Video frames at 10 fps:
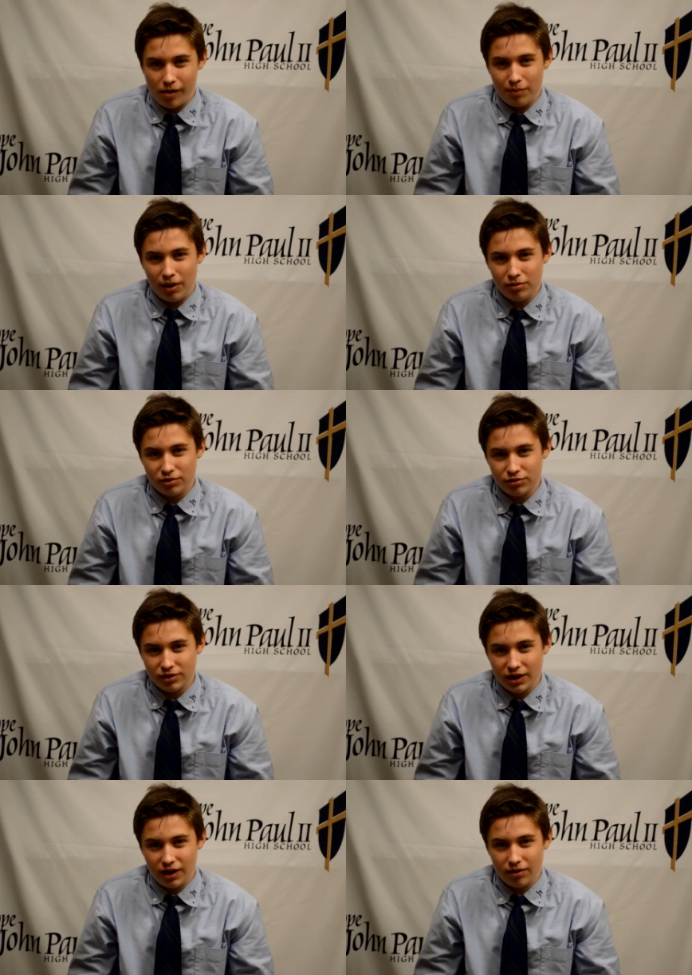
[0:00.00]
Publix was
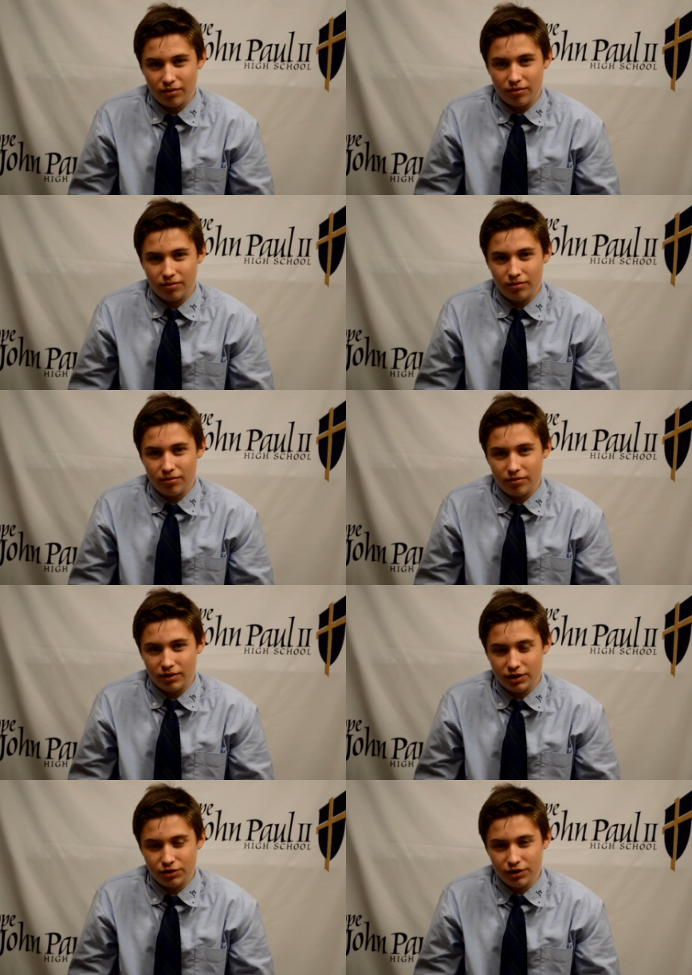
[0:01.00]
down
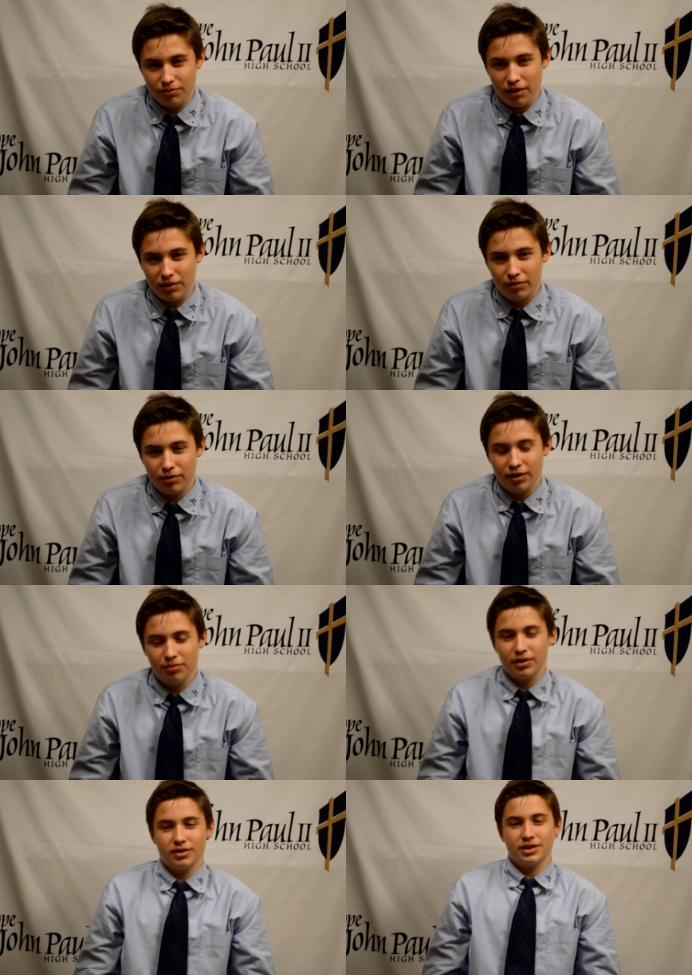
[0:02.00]
the street by my
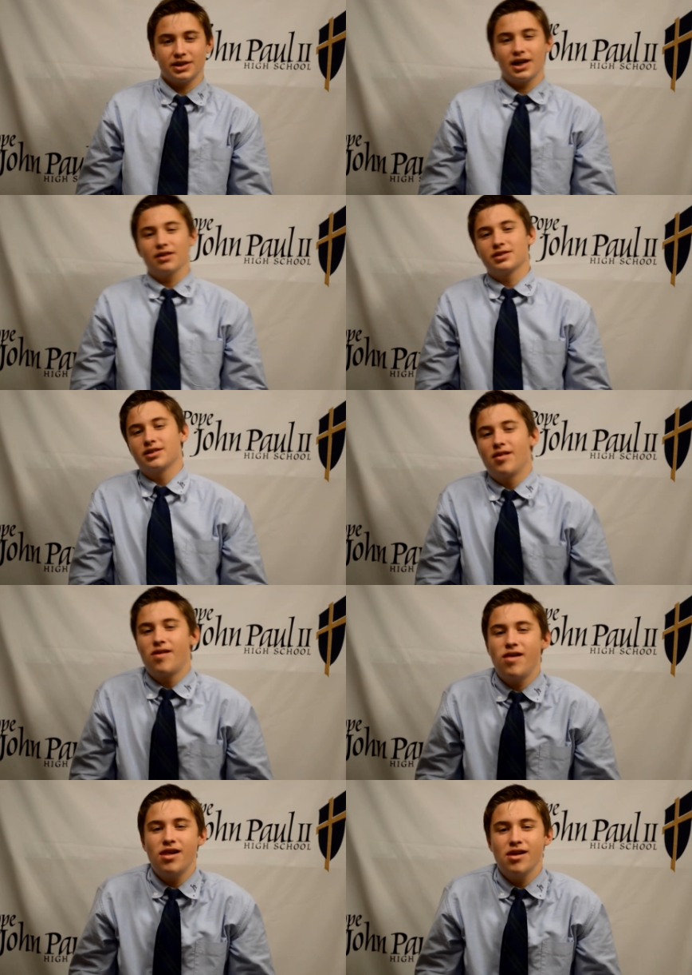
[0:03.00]
grandparents' house,
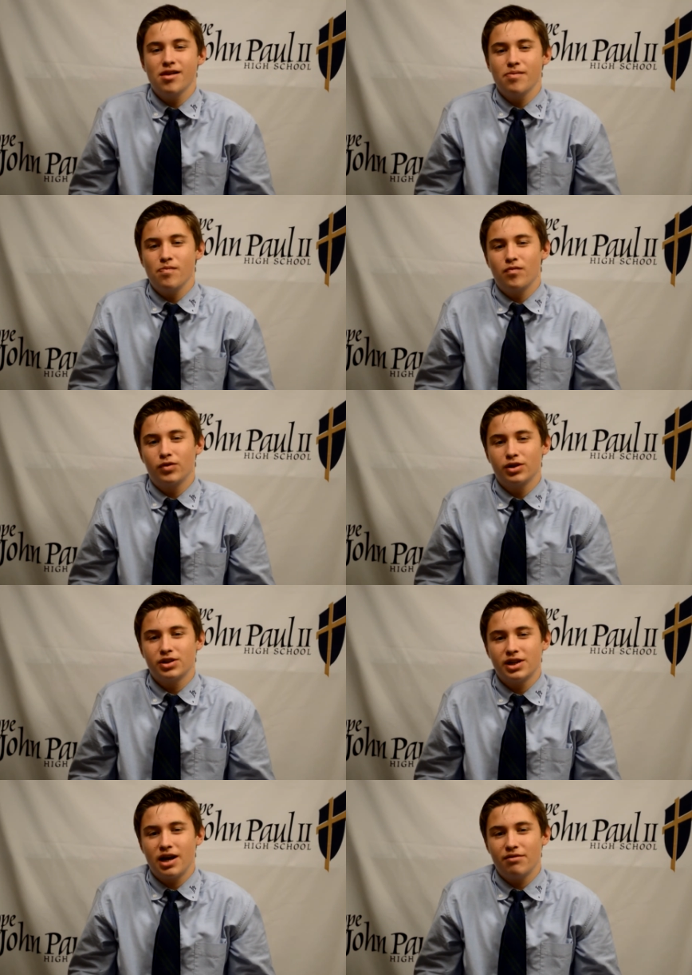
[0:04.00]
and we
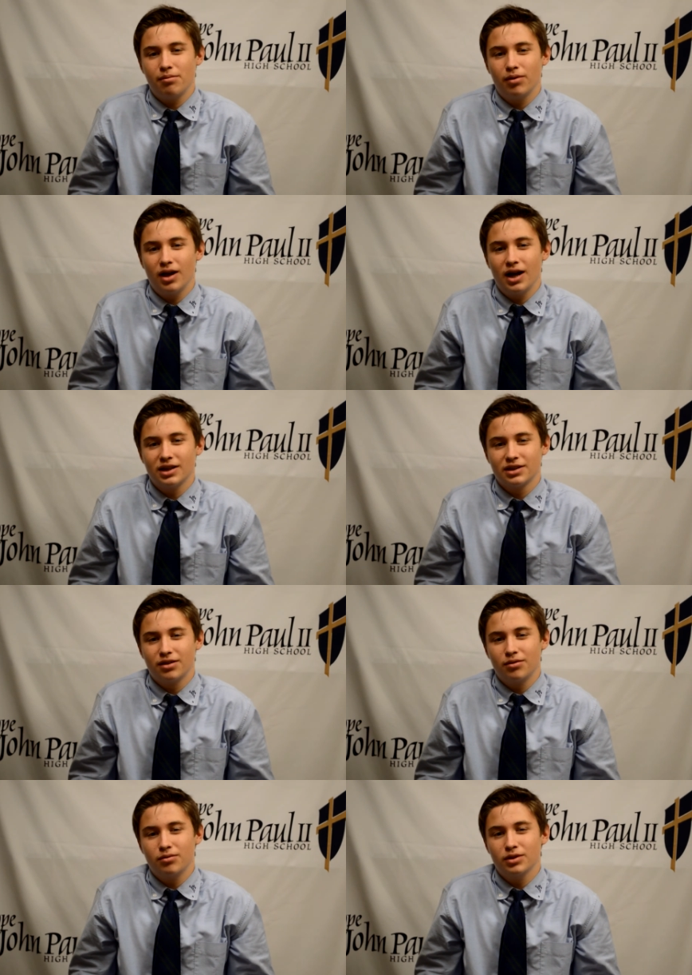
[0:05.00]
used to have a blast.
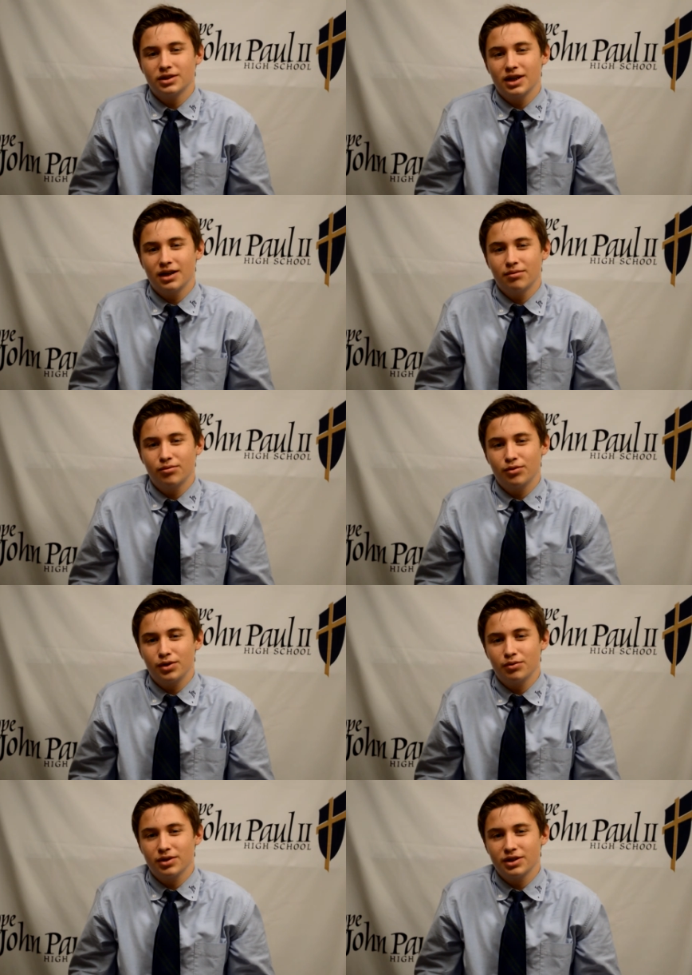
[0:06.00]
One time
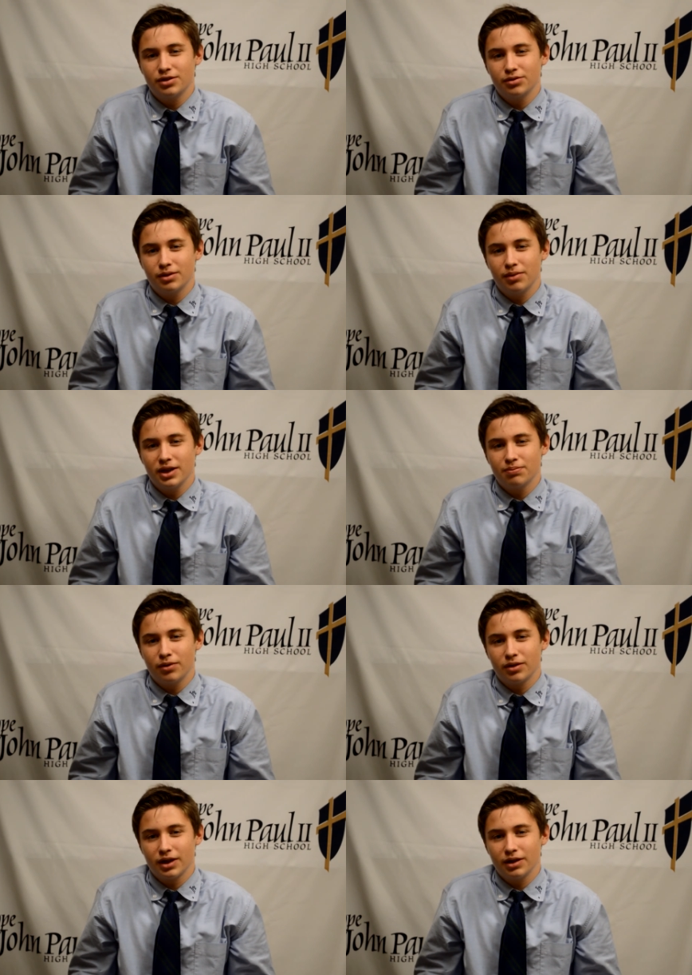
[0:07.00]
we went to a
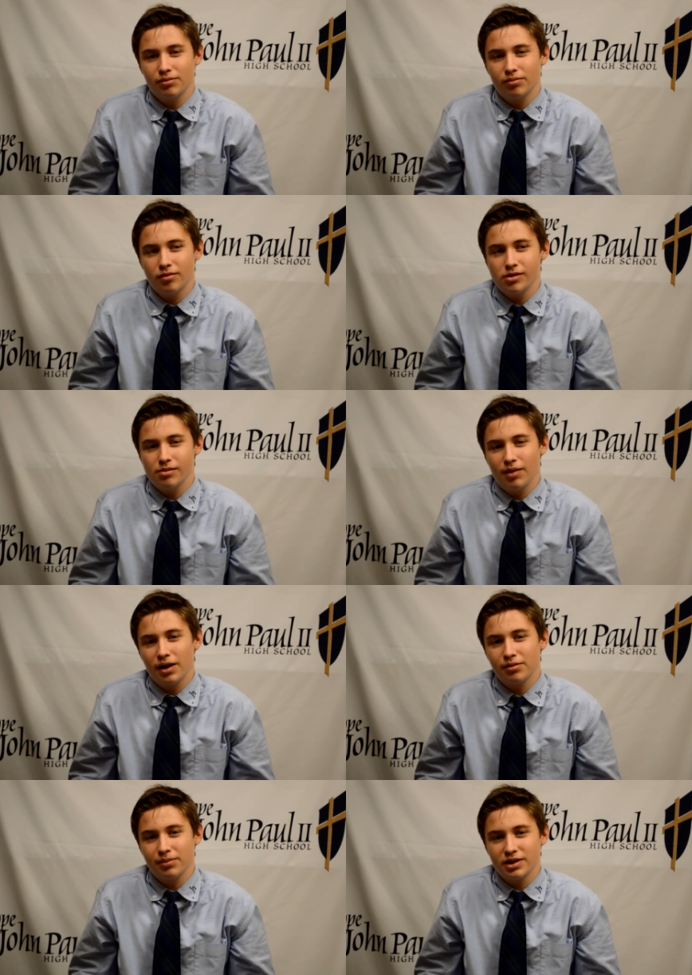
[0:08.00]
baseball game, a
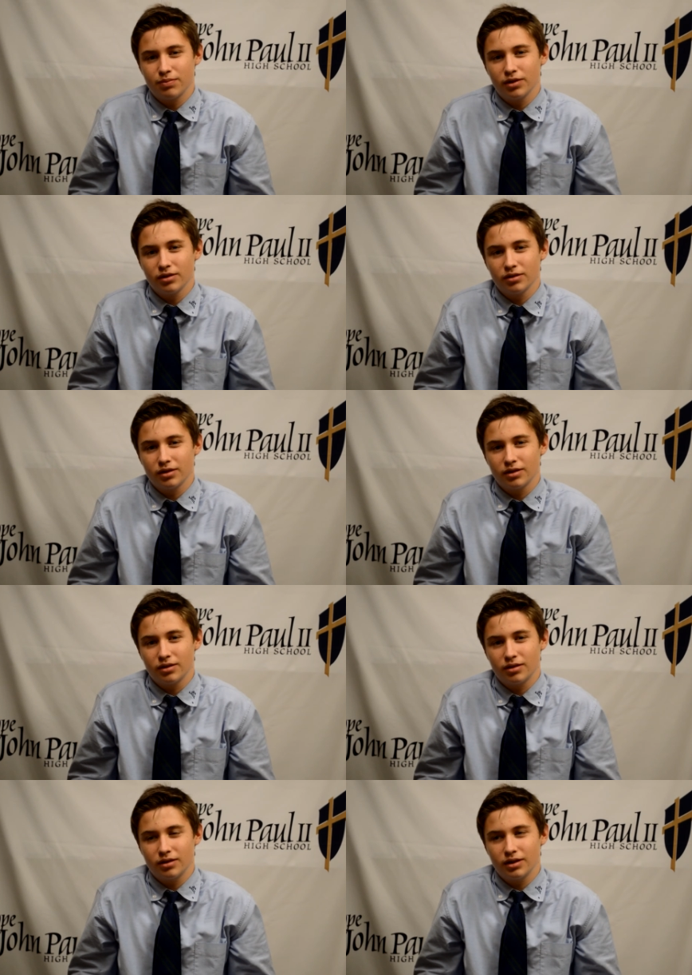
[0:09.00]
minor baseball game,
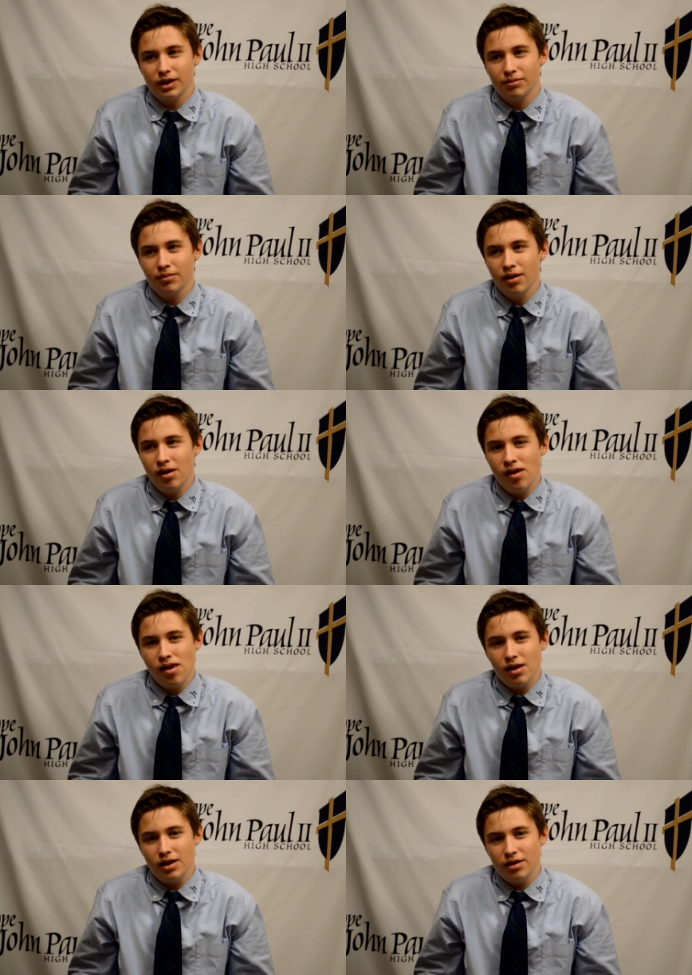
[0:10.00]

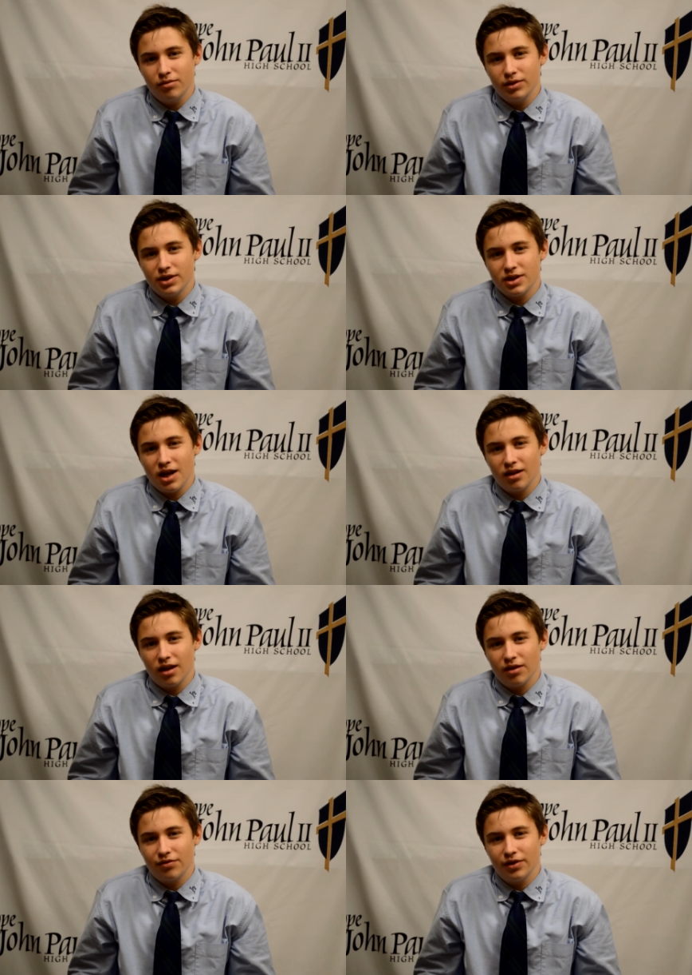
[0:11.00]
and we just had a
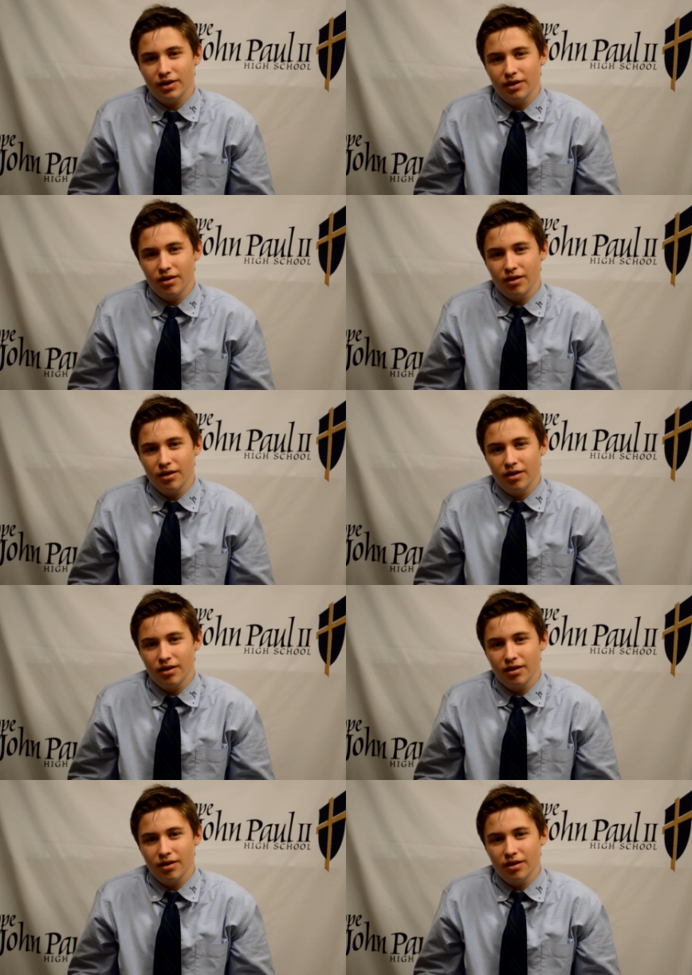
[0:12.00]
lot of fun.